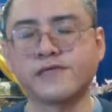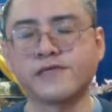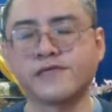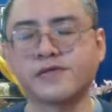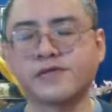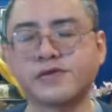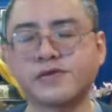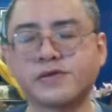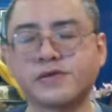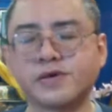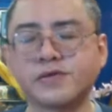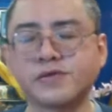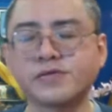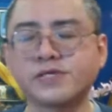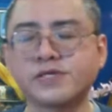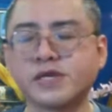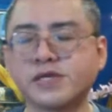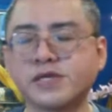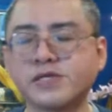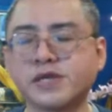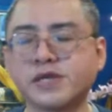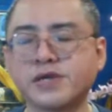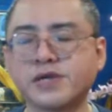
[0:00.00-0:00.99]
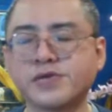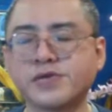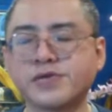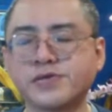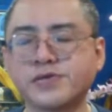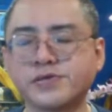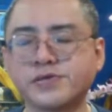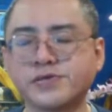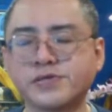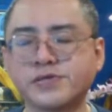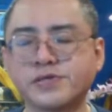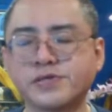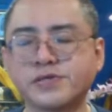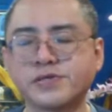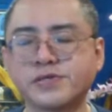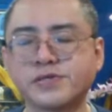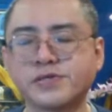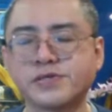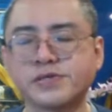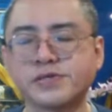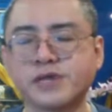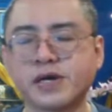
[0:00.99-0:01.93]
those sensations